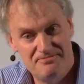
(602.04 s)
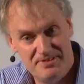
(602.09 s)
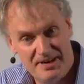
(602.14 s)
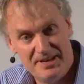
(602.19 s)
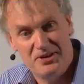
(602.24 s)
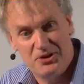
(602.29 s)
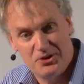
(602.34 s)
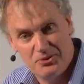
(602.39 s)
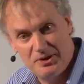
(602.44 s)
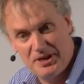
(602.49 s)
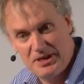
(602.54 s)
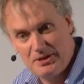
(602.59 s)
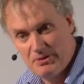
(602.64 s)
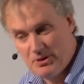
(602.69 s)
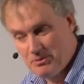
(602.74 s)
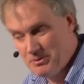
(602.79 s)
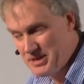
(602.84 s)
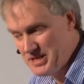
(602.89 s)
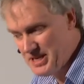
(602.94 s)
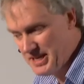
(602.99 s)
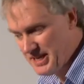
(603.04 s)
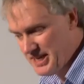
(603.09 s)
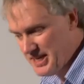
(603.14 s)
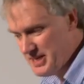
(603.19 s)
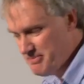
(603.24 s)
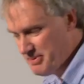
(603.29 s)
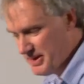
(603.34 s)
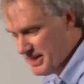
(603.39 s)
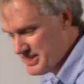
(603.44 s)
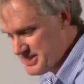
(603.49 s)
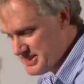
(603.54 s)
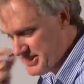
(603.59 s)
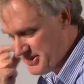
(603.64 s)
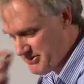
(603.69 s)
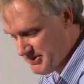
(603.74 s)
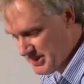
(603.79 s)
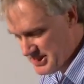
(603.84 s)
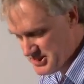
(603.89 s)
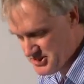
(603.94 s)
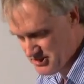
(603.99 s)
very good way to put it. We need basic
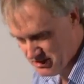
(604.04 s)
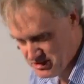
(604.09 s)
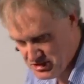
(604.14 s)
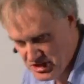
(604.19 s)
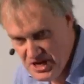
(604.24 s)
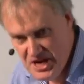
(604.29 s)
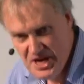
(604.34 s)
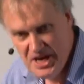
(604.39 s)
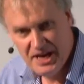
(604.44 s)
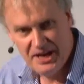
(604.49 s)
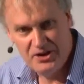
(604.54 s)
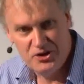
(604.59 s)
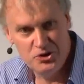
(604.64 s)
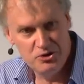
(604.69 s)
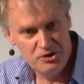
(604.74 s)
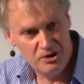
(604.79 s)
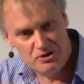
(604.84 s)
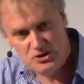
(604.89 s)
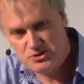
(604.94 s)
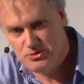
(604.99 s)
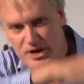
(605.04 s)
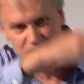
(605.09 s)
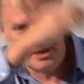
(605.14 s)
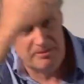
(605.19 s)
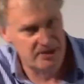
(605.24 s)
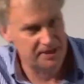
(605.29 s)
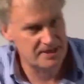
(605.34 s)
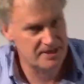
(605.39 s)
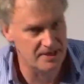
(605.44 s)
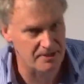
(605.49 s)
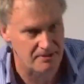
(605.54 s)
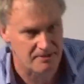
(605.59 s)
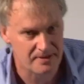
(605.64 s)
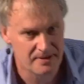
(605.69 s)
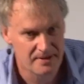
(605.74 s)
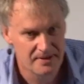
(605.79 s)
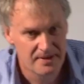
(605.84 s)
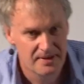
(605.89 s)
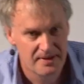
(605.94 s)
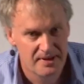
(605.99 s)
research. And who knows where it might go?
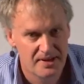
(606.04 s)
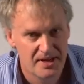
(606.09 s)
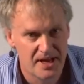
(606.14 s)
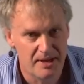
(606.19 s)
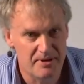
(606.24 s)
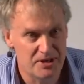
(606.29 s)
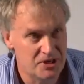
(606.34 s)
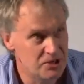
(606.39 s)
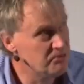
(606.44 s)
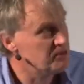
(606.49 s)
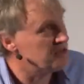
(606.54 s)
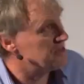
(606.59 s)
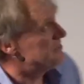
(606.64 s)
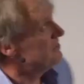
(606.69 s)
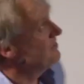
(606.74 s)
I mean, who would have